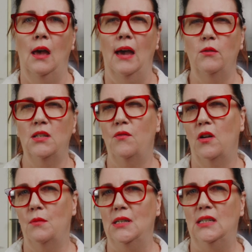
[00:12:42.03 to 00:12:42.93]
and also
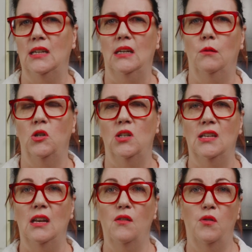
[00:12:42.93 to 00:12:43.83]
vitamin D, which is
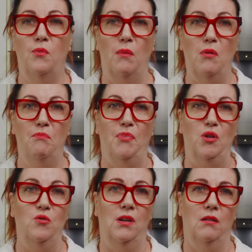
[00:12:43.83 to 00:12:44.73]
needed for proper
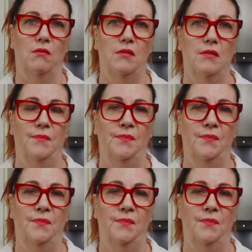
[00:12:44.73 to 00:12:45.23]
bone health.